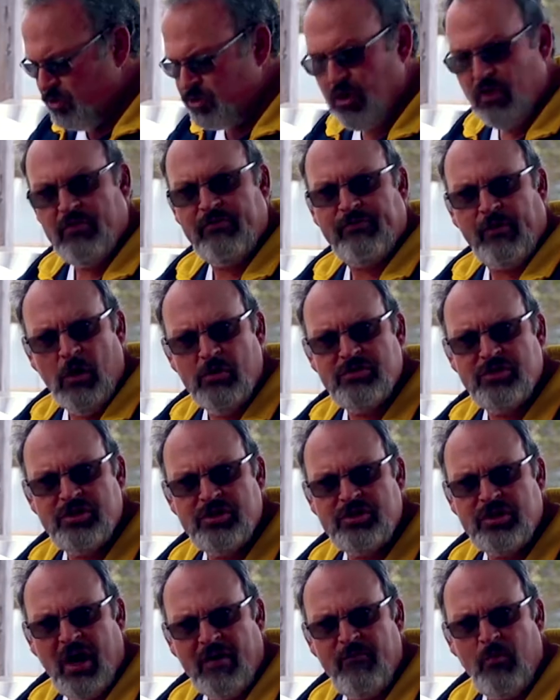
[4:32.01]
So the frozen
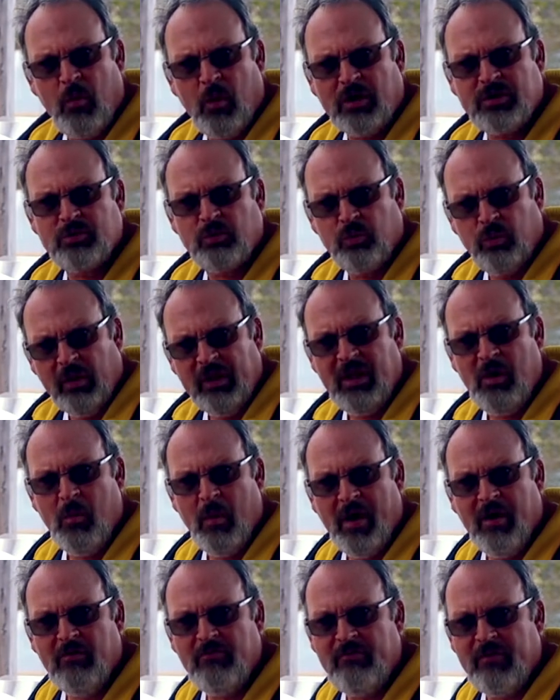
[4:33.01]
stuff works really
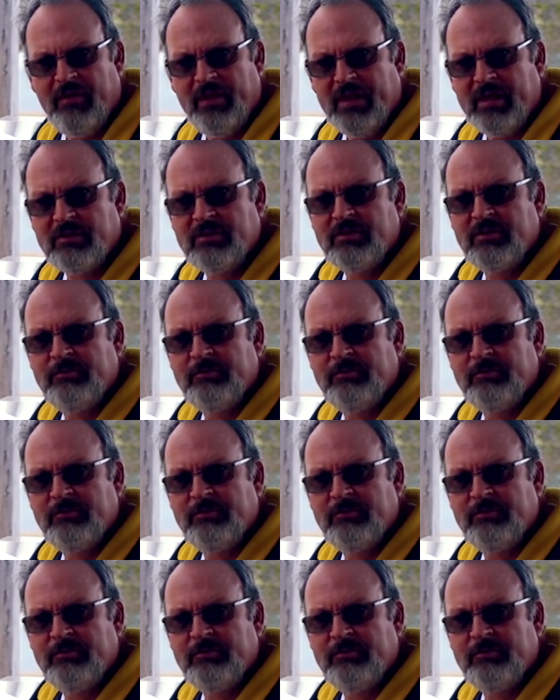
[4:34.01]
well for this.